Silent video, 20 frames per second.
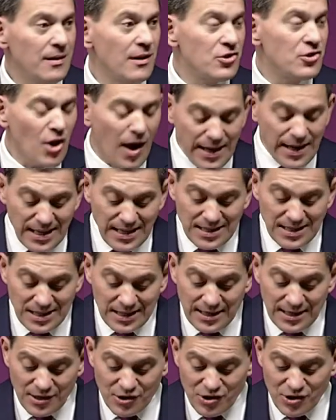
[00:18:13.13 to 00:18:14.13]
the
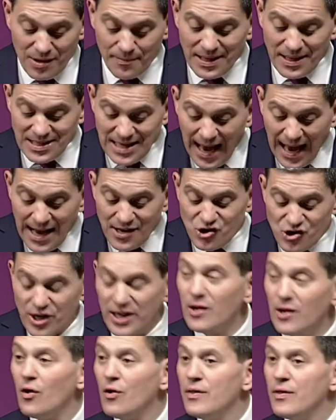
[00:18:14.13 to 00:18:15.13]
Chinese leadership is
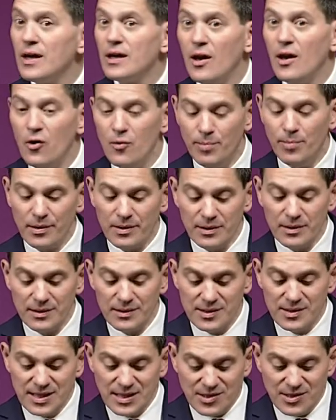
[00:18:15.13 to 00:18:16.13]
hedging on the global
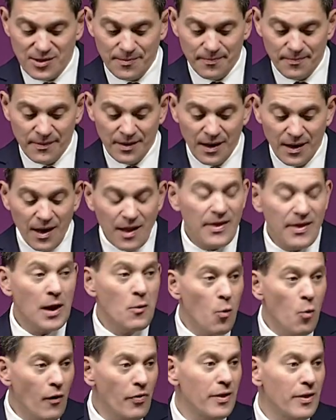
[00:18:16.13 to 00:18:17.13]
system.
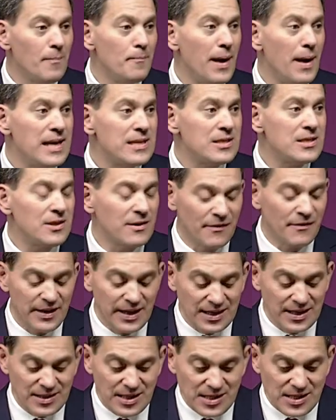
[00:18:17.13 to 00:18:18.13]
They want the best of
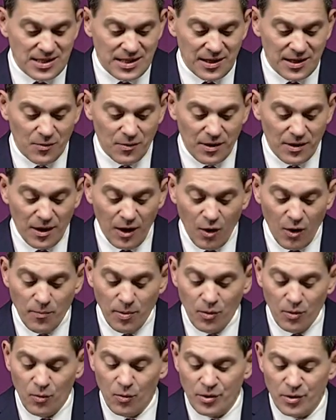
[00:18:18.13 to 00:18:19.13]
the existing
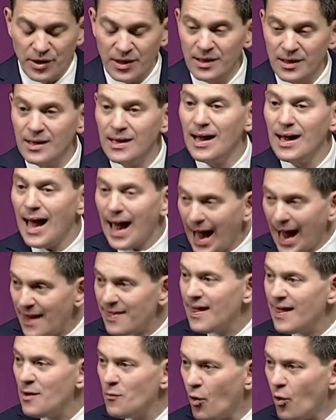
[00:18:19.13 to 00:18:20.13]
global order
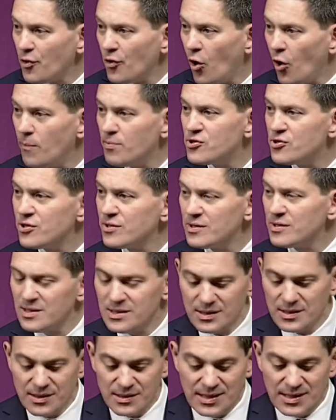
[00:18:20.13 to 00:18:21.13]
and they want
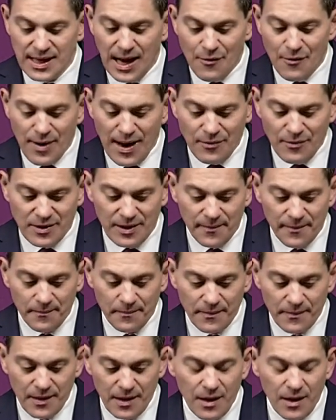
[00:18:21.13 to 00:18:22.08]
options to get round it.